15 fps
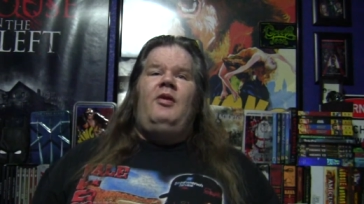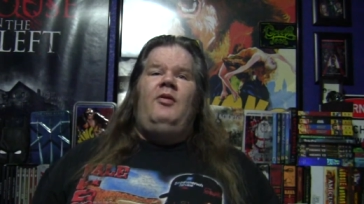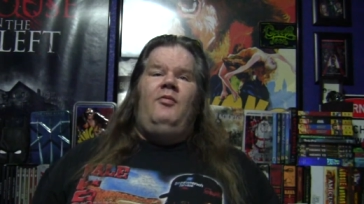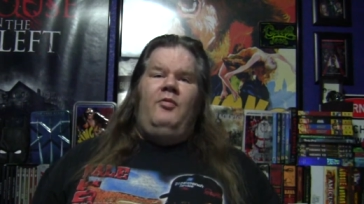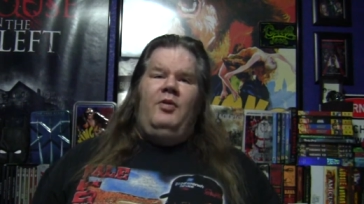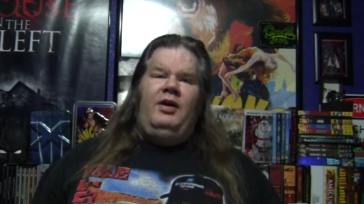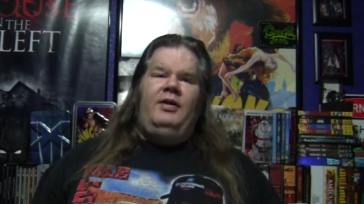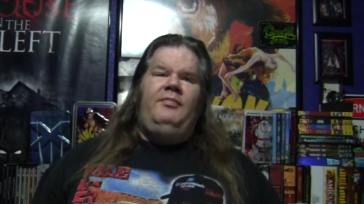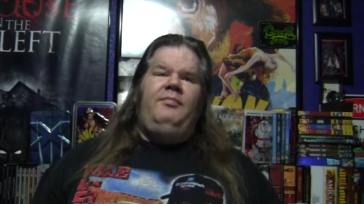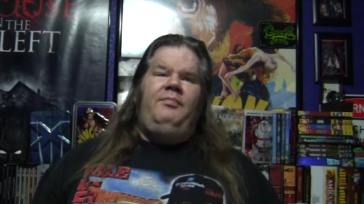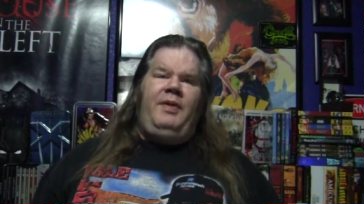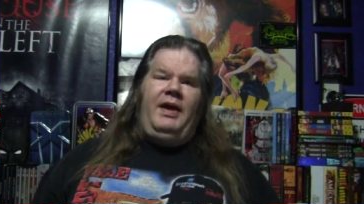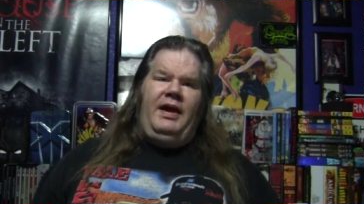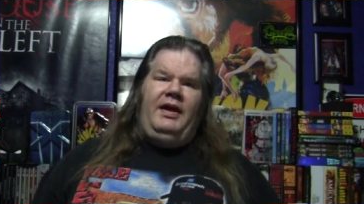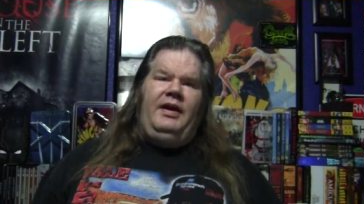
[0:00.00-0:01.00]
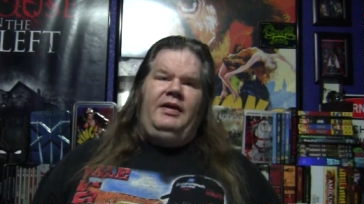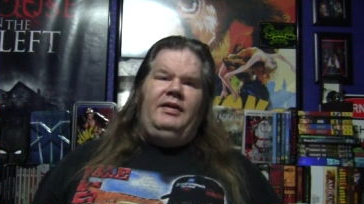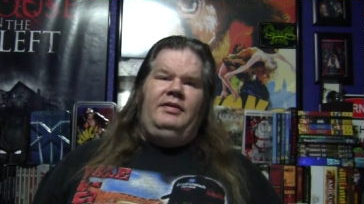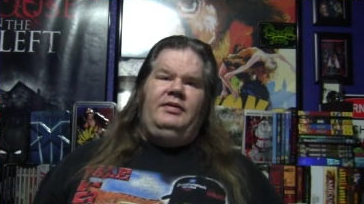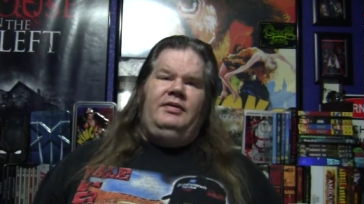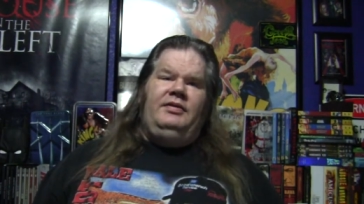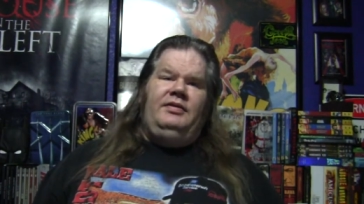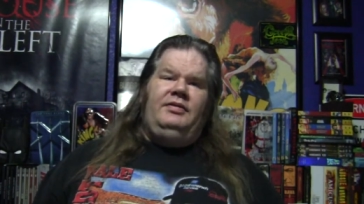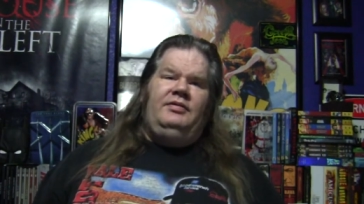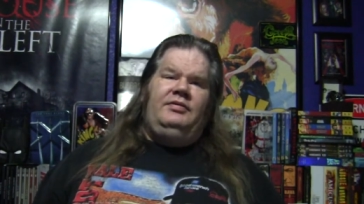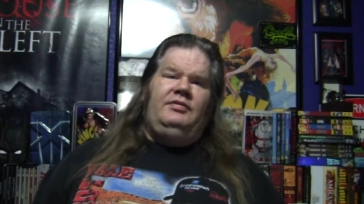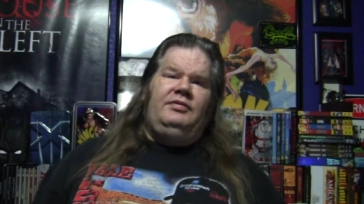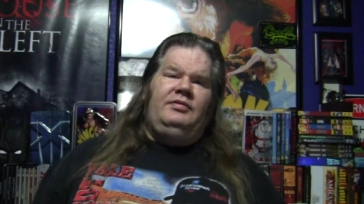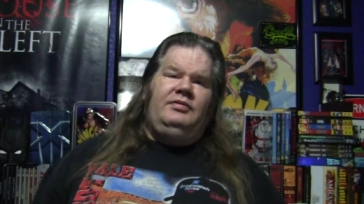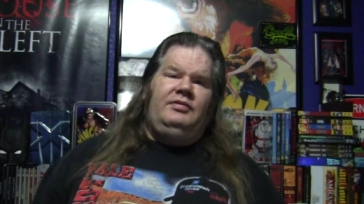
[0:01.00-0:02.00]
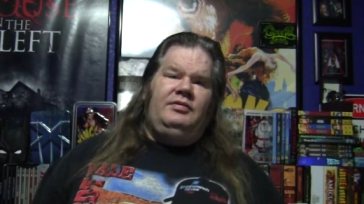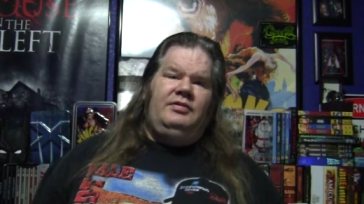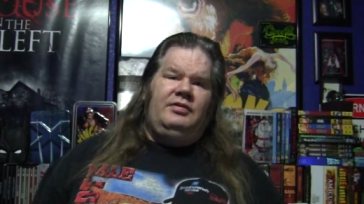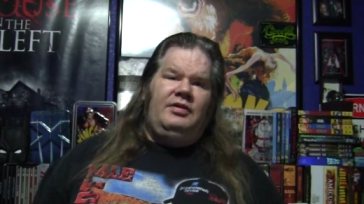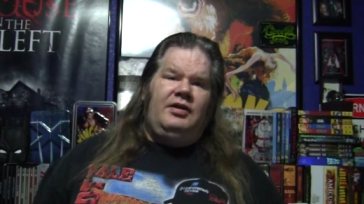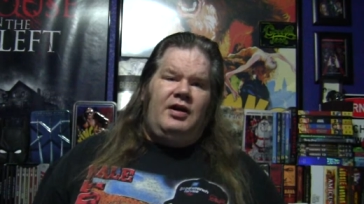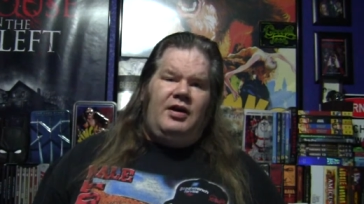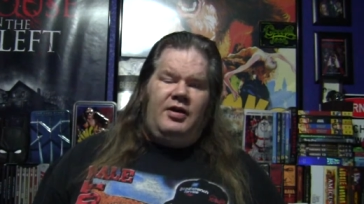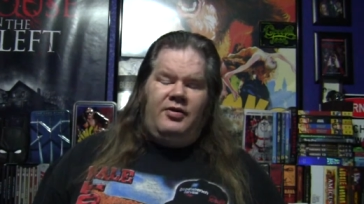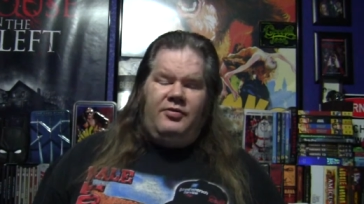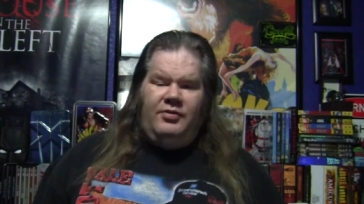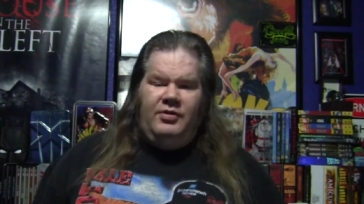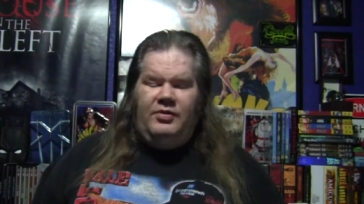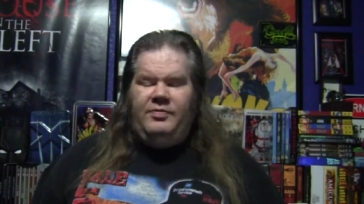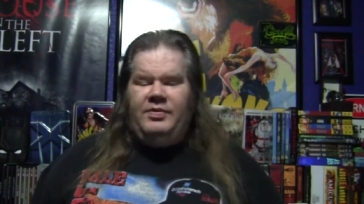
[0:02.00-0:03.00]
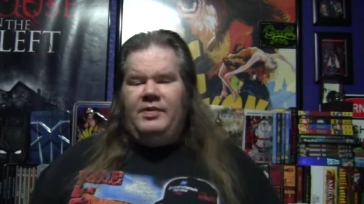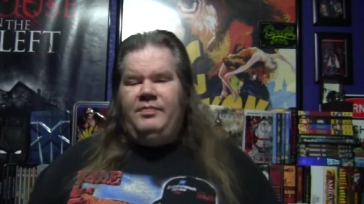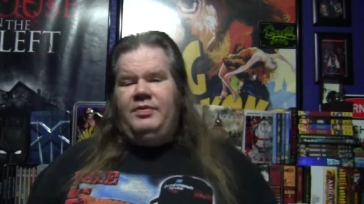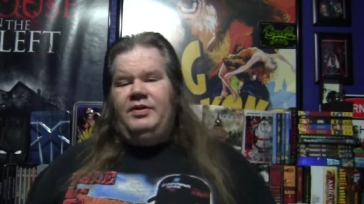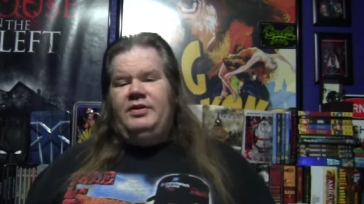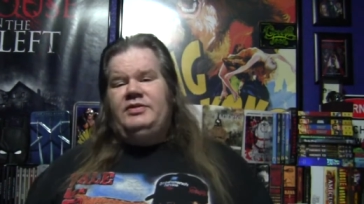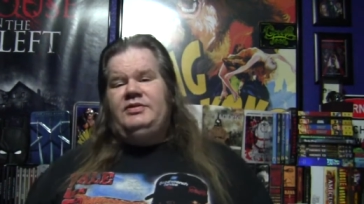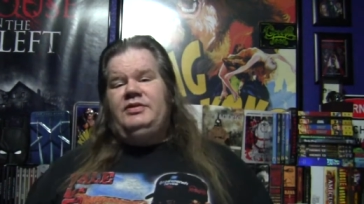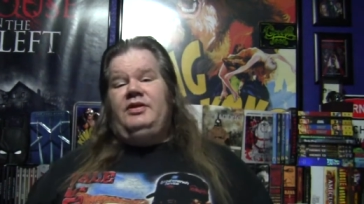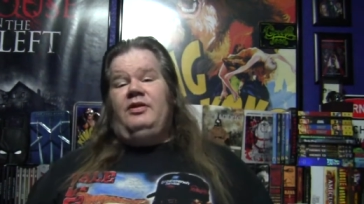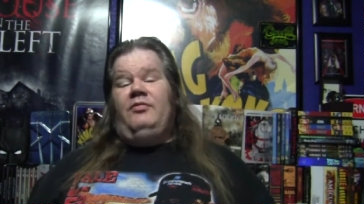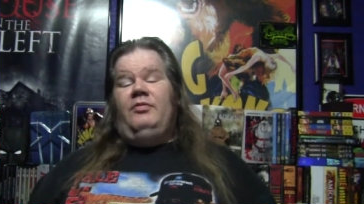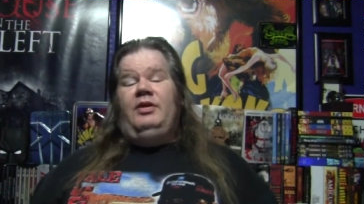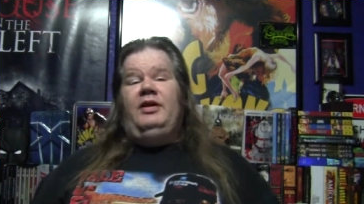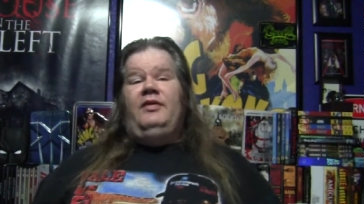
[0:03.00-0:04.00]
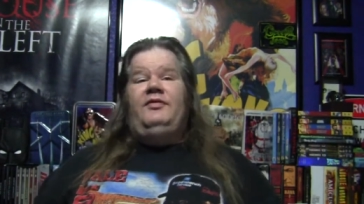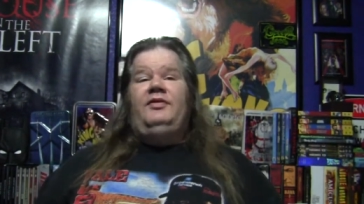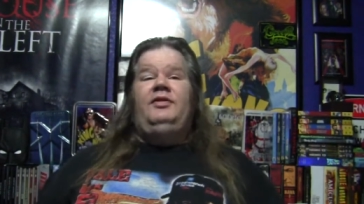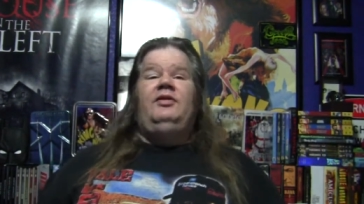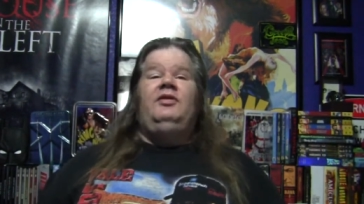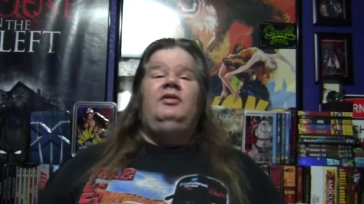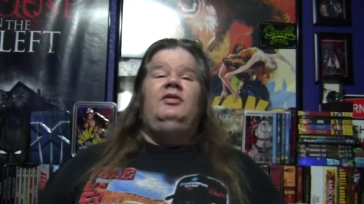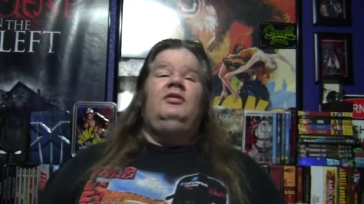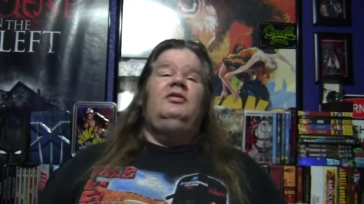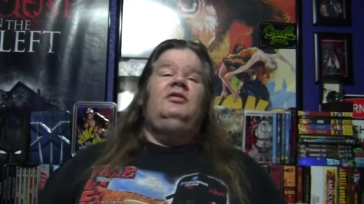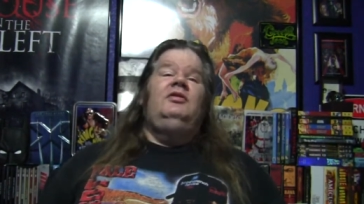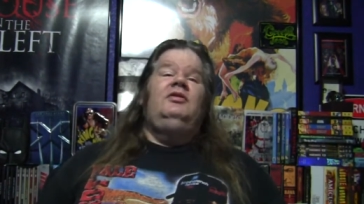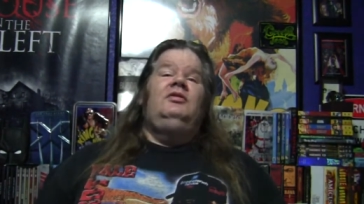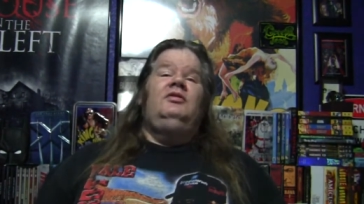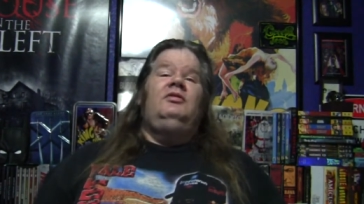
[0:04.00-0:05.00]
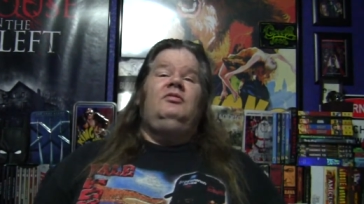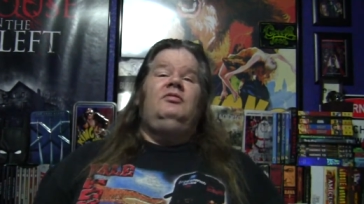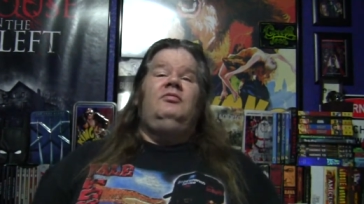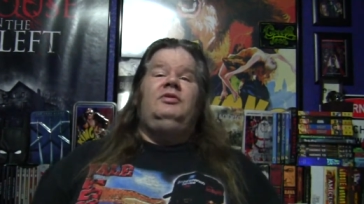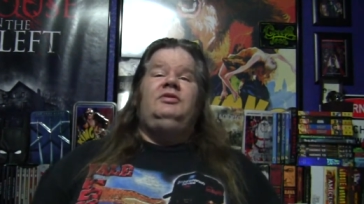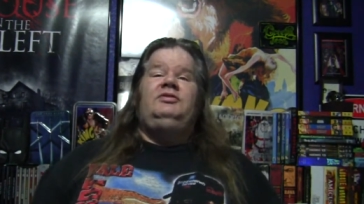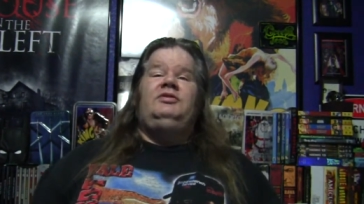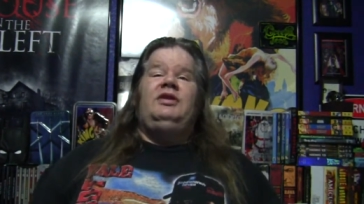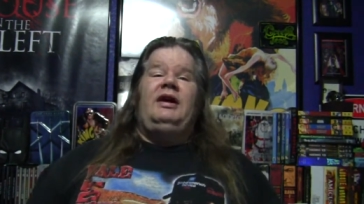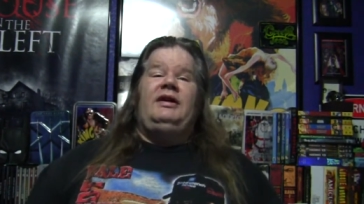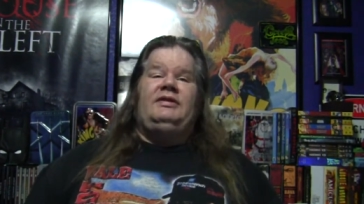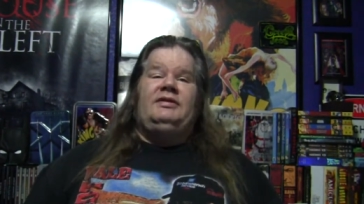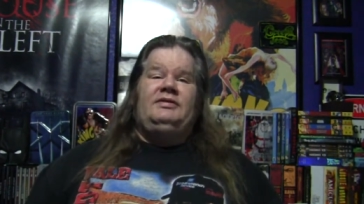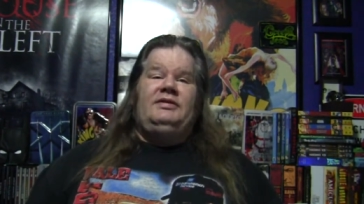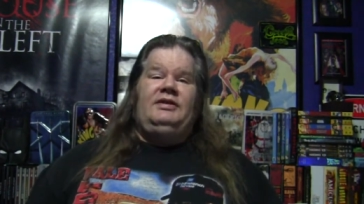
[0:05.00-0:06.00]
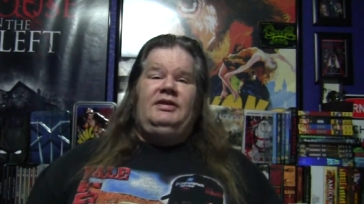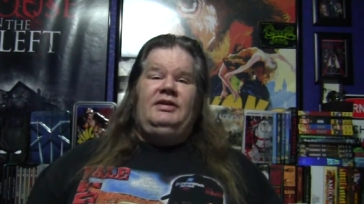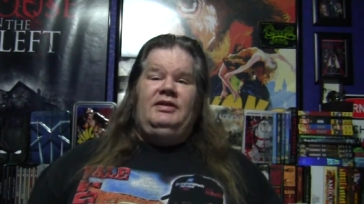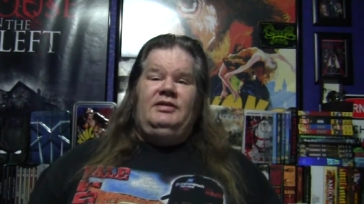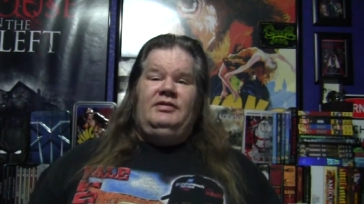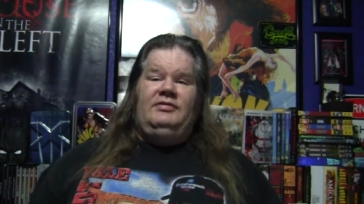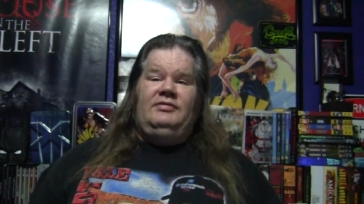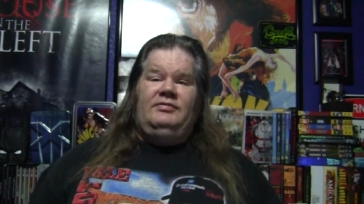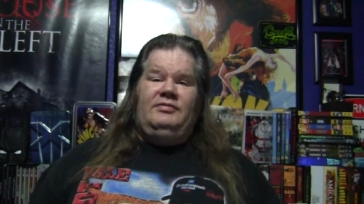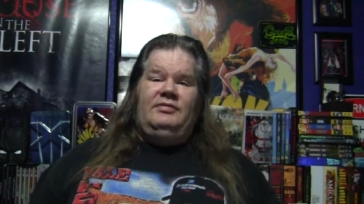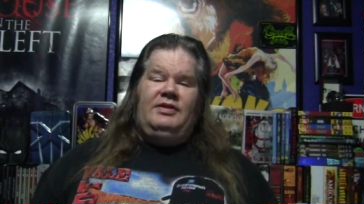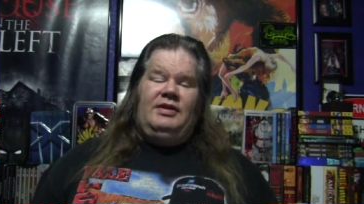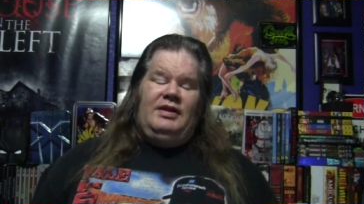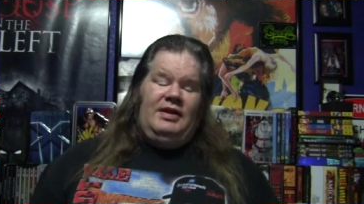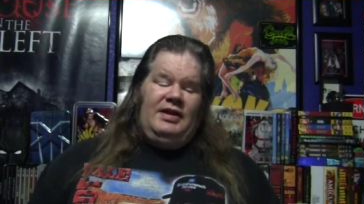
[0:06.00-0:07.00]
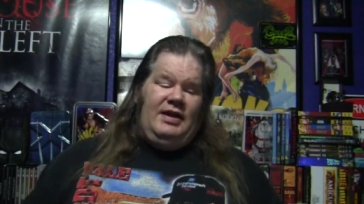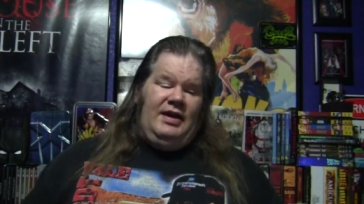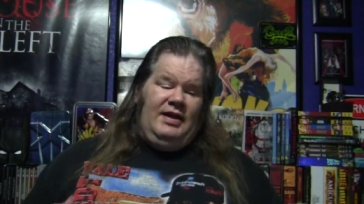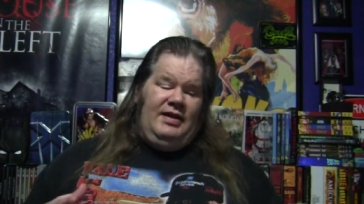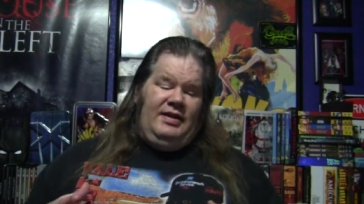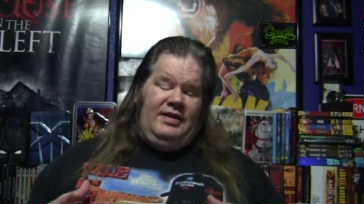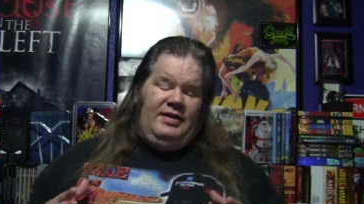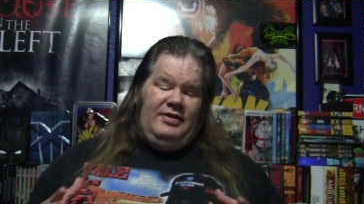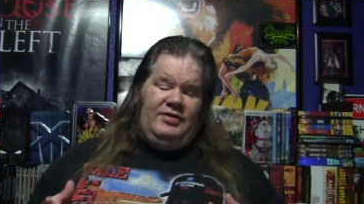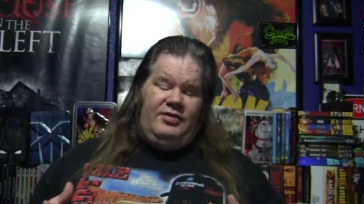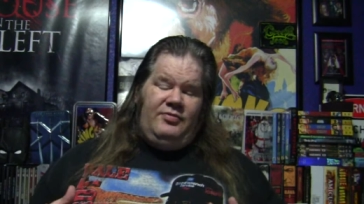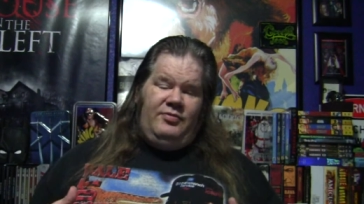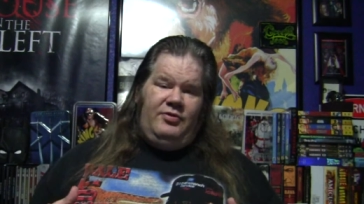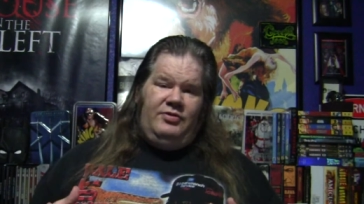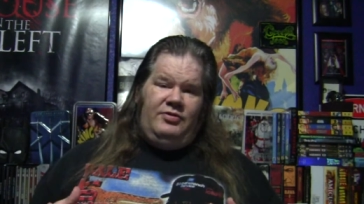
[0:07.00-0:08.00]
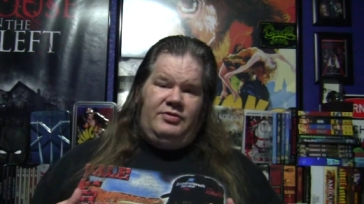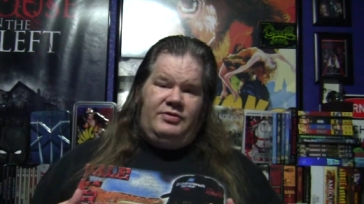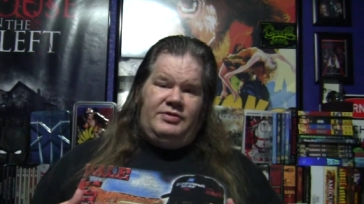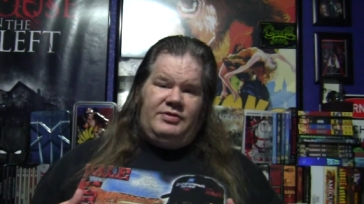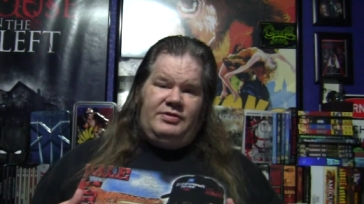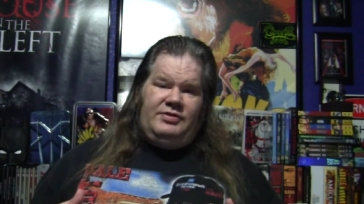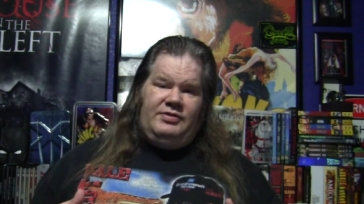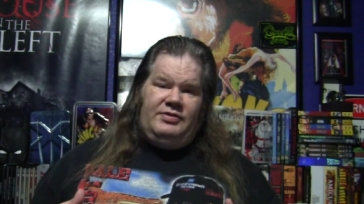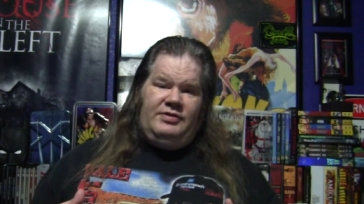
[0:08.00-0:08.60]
What band, our group, our person, or whatever, would you like to see? And here are the rules.